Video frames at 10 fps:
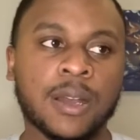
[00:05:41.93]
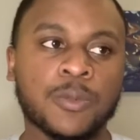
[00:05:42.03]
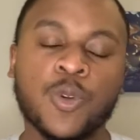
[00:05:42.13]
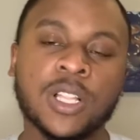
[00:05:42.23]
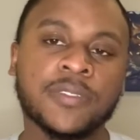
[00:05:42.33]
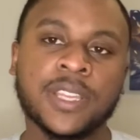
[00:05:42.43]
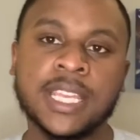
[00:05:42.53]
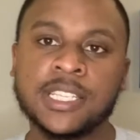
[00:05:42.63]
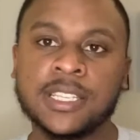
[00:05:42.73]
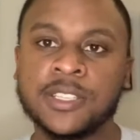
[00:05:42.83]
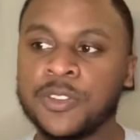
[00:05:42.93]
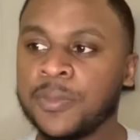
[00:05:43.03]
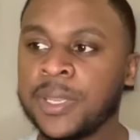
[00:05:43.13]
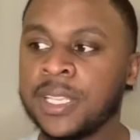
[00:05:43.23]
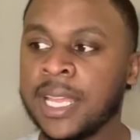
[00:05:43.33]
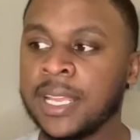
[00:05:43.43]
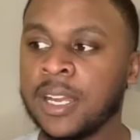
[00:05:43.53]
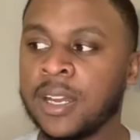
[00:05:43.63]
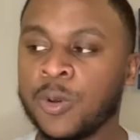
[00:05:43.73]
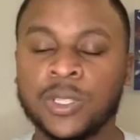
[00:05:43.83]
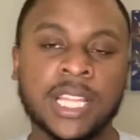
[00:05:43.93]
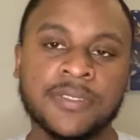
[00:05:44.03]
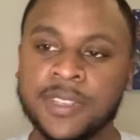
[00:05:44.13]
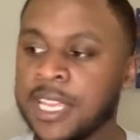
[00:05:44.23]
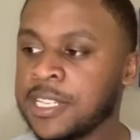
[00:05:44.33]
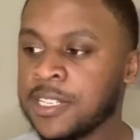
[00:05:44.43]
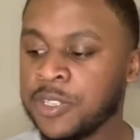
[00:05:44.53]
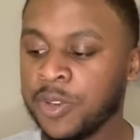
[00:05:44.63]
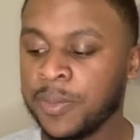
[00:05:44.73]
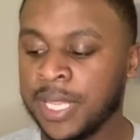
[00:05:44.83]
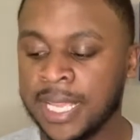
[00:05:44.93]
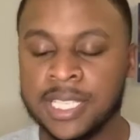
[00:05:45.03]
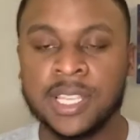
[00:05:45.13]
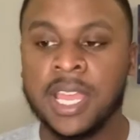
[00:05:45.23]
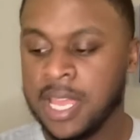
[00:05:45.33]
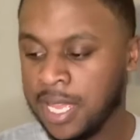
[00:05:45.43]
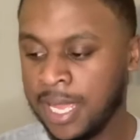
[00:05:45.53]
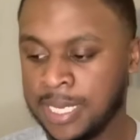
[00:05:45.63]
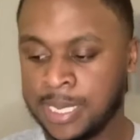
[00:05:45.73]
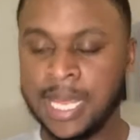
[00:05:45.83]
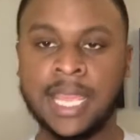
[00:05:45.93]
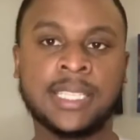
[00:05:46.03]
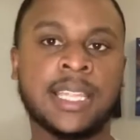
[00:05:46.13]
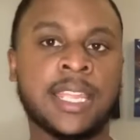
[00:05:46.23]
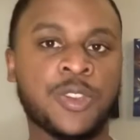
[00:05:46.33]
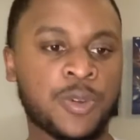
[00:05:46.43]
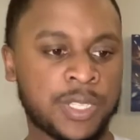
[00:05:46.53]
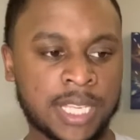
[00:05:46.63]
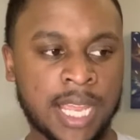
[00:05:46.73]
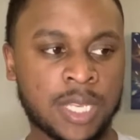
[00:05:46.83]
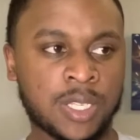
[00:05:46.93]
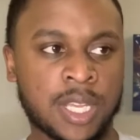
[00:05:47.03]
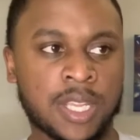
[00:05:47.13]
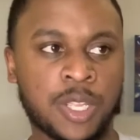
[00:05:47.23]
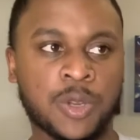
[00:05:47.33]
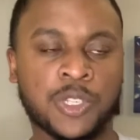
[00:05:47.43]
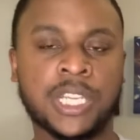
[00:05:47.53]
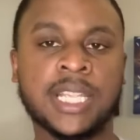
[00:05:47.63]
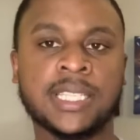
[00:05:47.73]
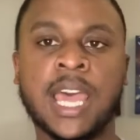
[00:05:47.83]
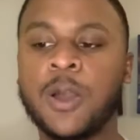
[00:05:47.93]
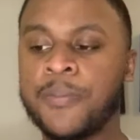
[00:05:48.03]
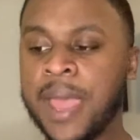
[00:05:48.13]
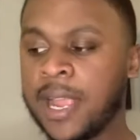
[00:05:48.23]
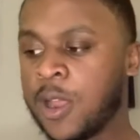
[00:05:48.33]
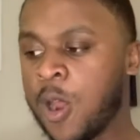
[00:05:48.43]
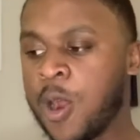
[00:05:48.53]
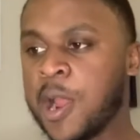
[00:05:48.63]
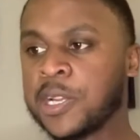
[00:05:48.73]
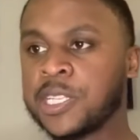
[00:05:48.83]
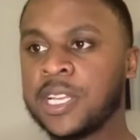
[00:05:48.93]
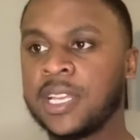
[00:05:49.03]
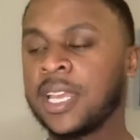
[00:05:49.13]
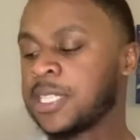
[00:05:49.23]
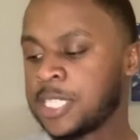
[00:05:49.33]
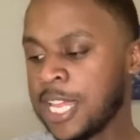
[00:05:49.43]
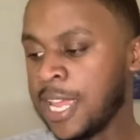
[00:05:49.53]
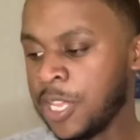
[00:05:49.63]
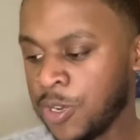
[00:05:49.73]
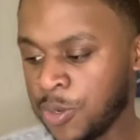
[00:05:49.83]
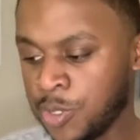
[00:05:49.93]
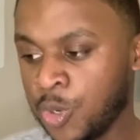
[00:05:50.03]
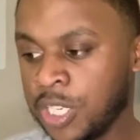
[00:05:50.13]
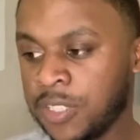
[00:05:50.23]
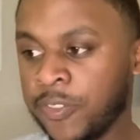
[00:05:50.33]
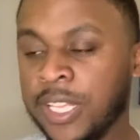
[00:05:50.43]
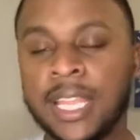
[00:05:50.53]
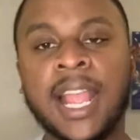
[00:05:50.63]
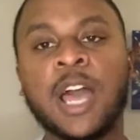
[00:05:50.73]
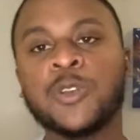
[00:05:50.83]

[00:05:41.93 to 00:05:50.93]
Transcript: qualifications. You know what I mean? Like or classifications. You know what I mean? Like it stands like chest out, back arch. It's it's on its feet, like how